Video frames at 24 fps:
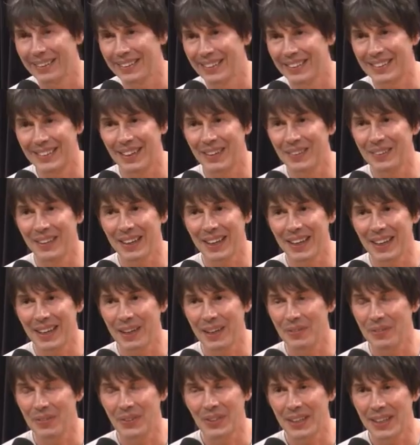There's only
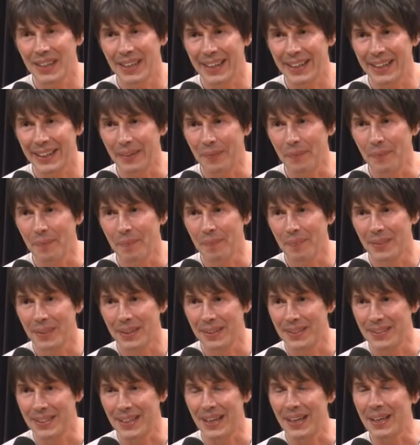hydrogen and helium,
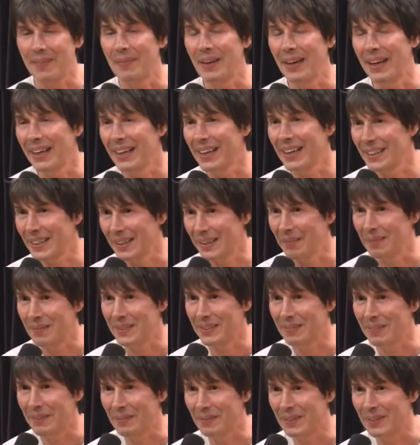tiny bit of lithium
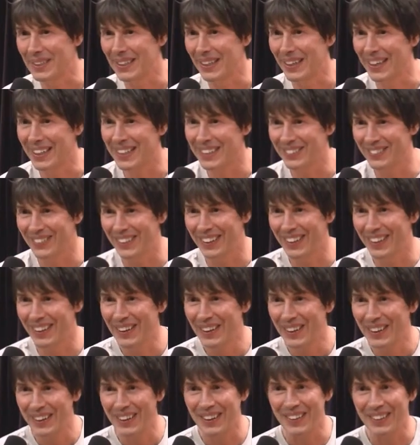to be precise, but
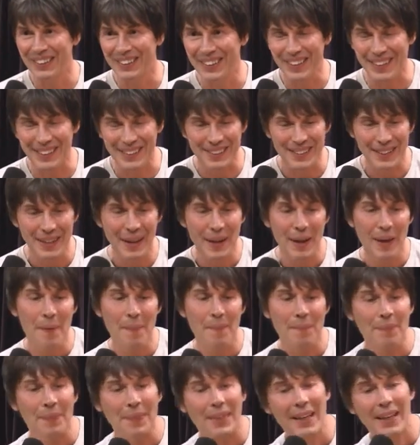nothing else.
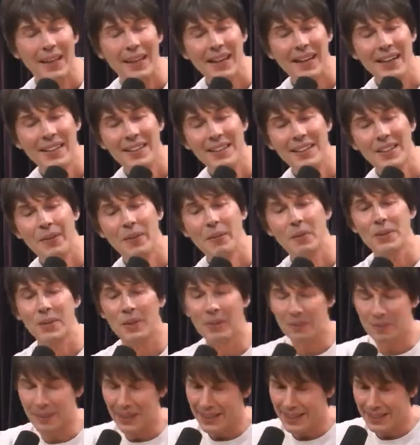And so it was
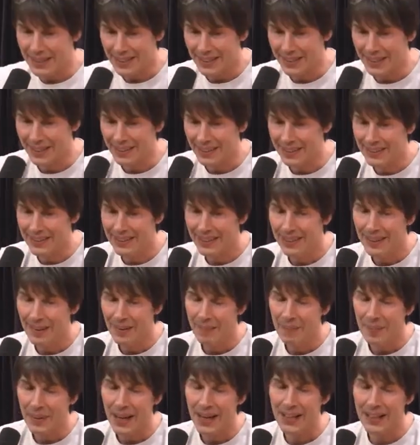all made in stars.
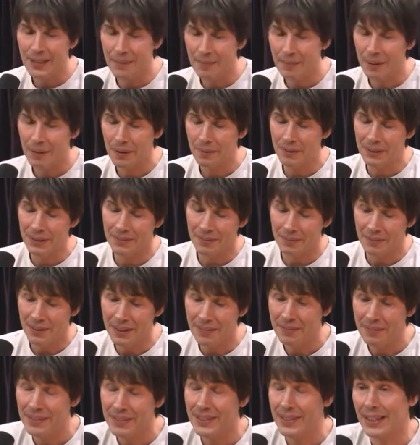And it's probably from
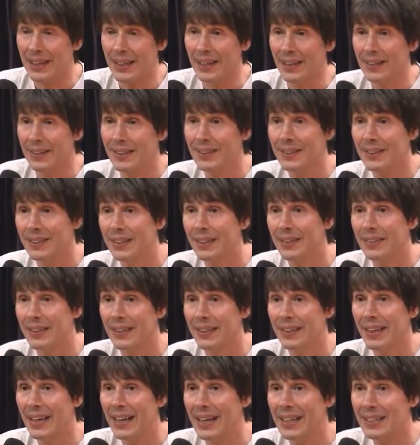different stars. You know,
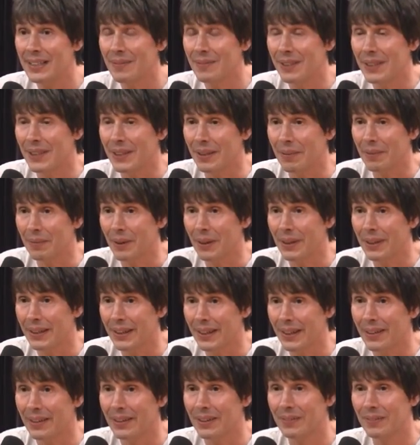the atoms in your body, they're
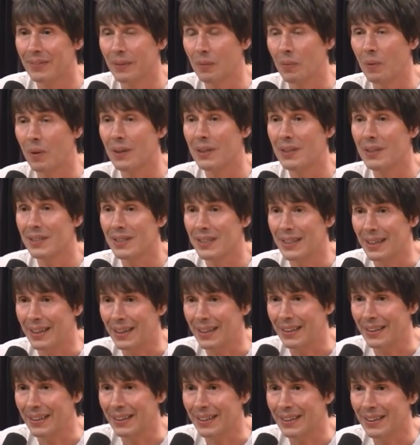not all from one
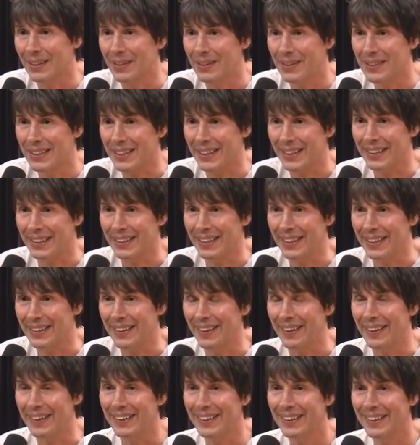star that cooked it and then
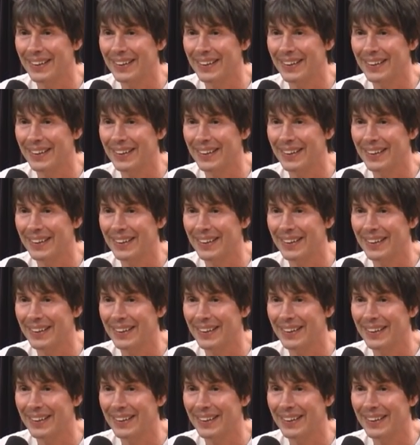died.